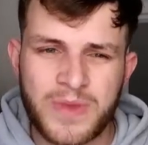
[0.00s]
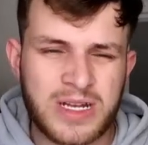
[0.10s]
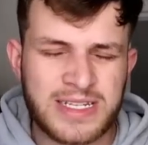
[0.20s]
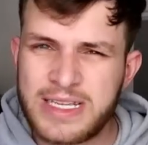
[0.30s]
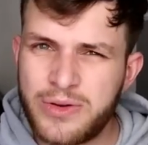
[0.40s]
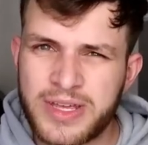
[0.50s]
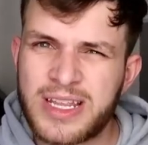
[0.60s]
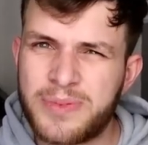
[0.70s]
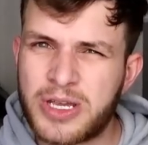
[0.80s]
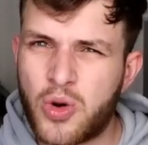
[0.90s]
I still think
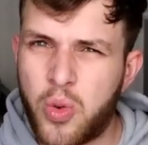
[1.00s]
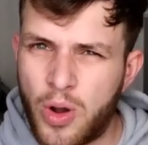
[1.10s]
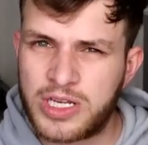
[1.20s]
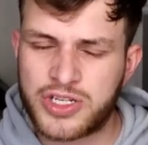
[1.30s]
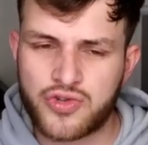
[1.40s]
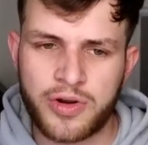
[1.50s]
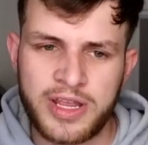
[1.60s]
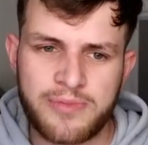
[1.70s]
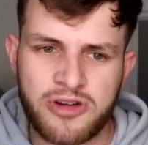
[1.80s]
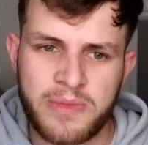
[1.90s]
they'll be quite strong in
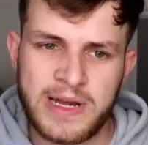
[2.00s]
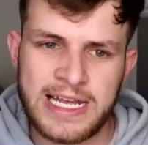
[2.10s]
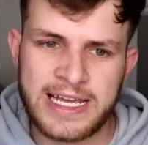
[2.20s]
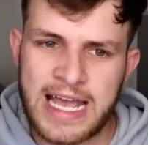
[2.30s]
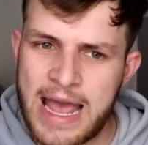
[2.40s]
the Premier League.